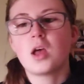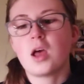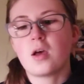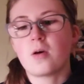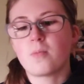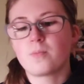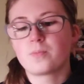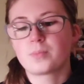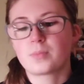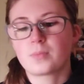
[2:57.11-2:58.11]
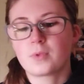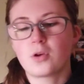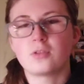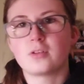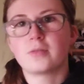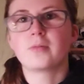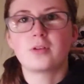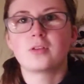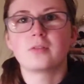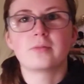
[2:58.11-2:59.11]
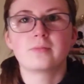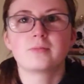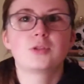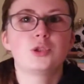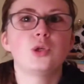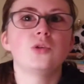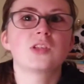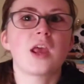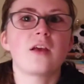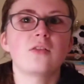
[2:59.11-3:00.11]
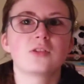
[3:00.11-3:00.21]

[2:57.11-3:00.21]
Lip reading: on the chew scale.